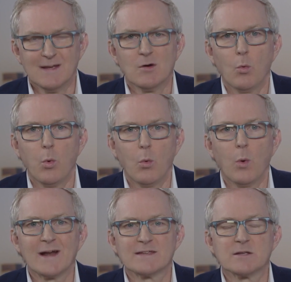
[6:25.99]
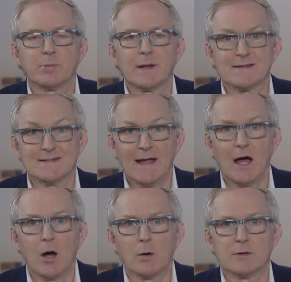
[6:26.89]
What is in place
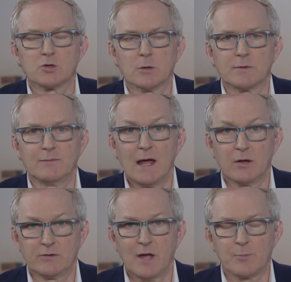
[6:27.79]
now in terms of downside